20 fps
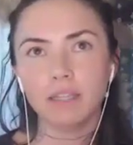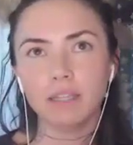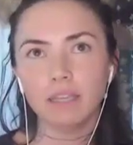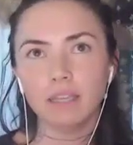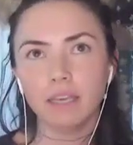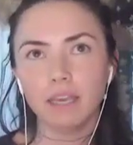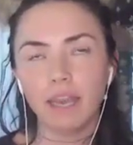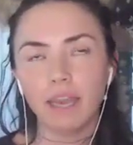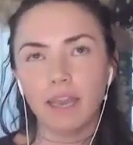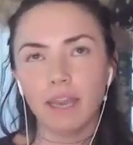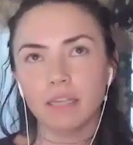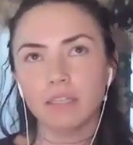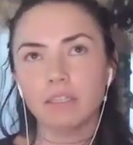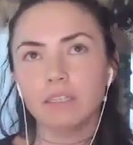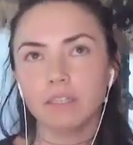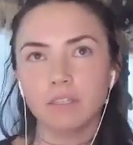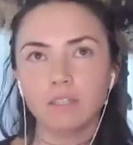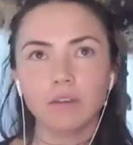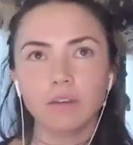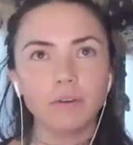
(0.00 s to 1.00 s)
the
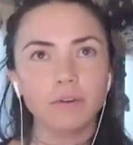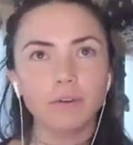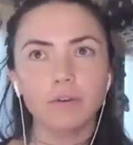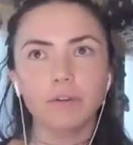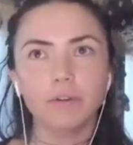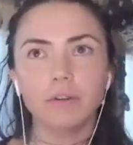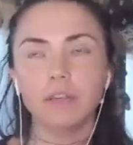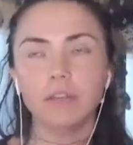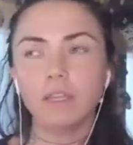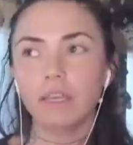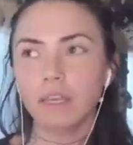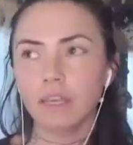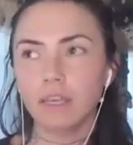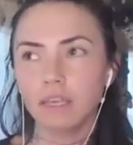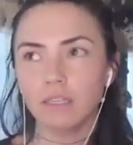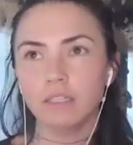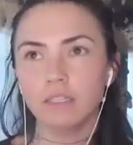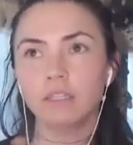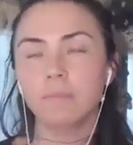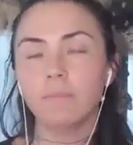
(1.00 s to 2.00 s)
antidote
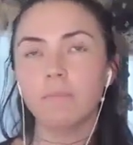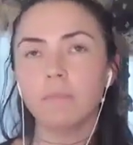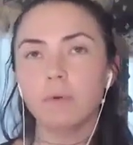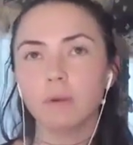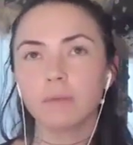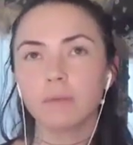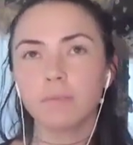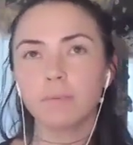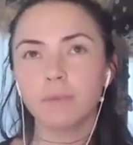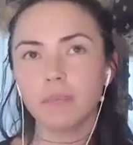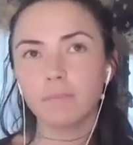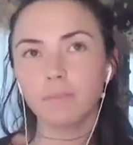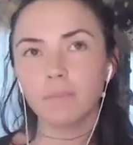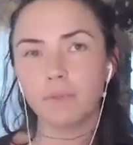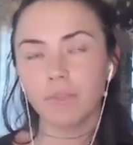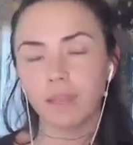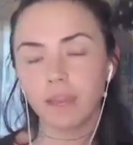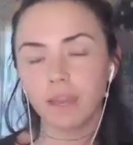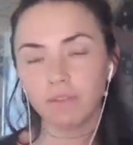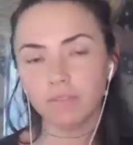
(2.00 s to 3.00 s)
is the more people
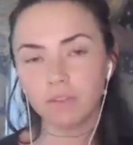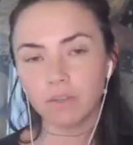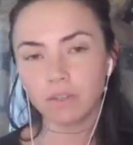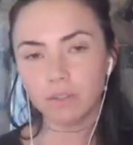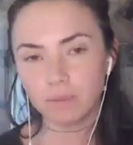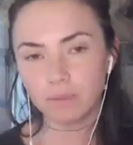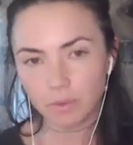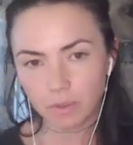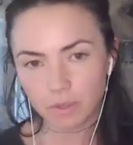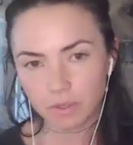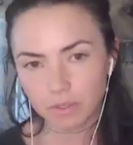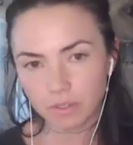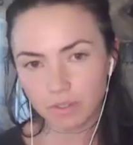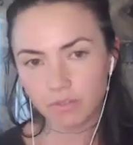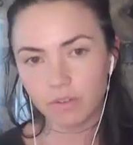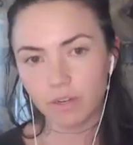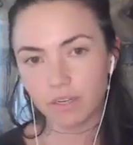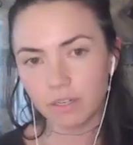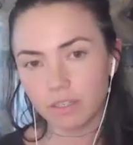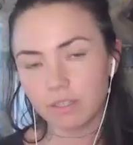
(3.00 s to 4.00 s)
that have the tools
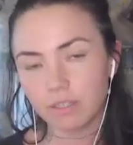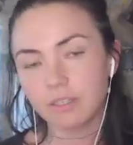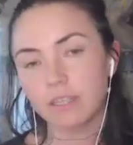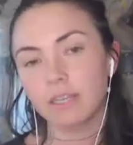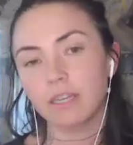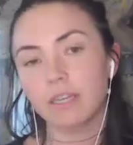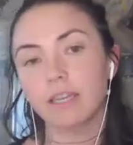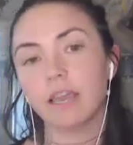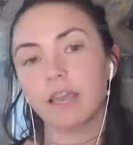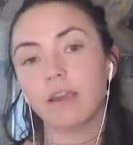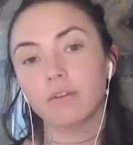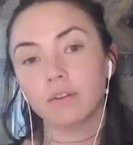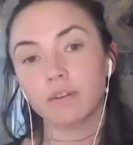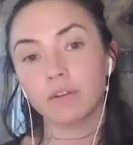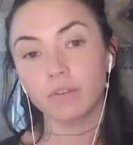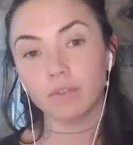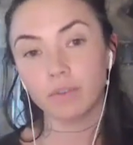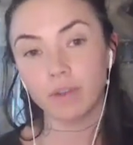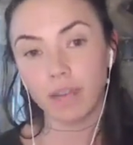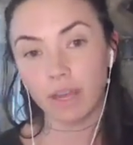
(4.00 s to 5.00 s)
for understanding how to
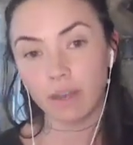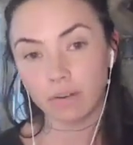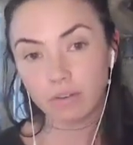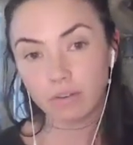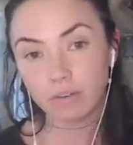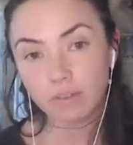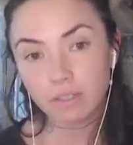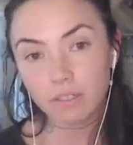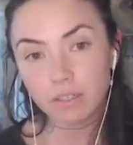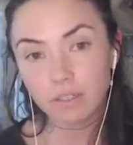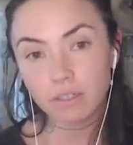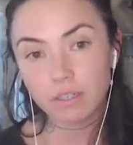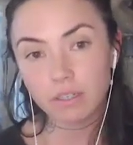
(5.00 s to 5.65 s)
ground,